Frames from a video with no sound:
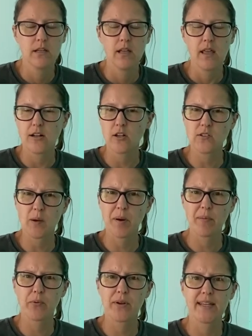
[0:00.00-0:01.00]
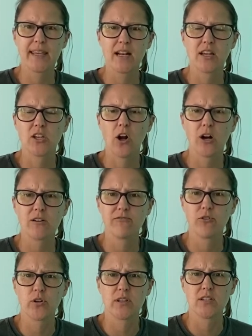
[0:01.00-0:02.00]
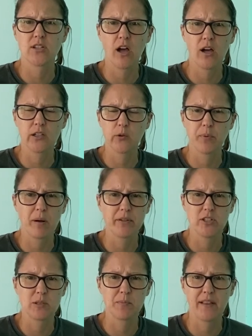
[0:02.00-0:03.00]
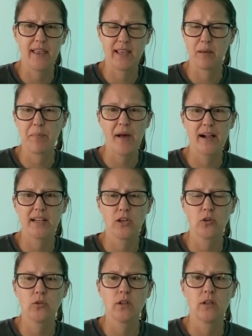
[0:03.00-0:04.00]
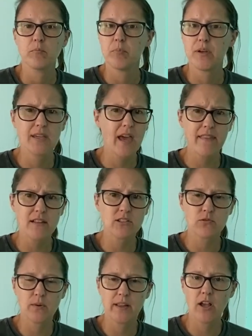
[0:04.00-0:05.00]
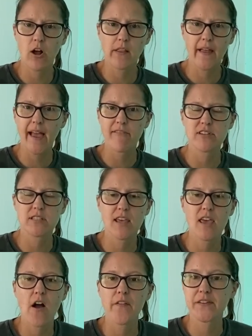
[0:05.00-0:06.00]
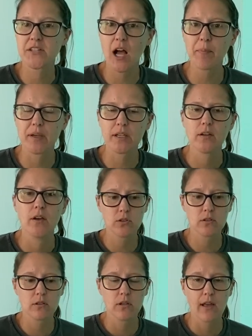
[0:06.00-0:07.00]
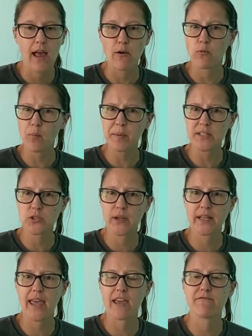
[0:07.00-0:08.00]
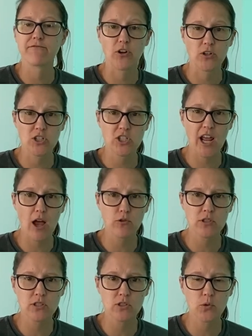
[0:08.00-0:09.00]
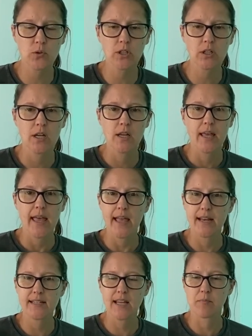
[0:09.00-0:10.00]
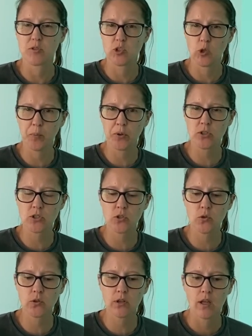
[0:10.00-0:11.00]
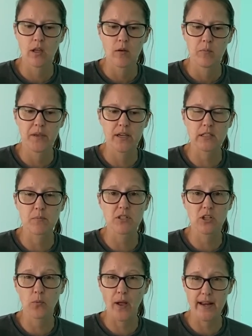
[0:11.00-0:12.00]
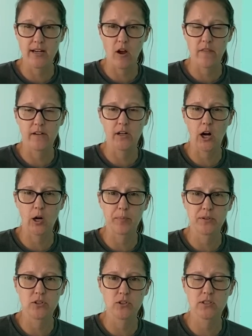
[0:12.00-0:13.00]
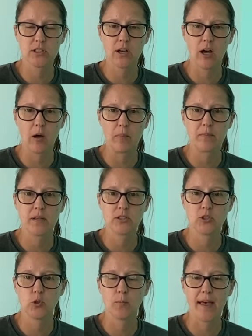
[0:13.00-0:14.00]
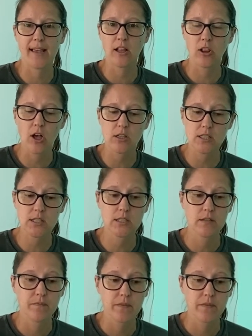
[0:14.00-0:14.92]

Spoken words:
And also, I probably wouldn't get a yard for the dog. It would probably just be like a patio. But yeah, that's really all I have to say on the topic. I won't be doing a furnished house tour anytime super soon because I'm still waiting on the carpenter to come do my closet.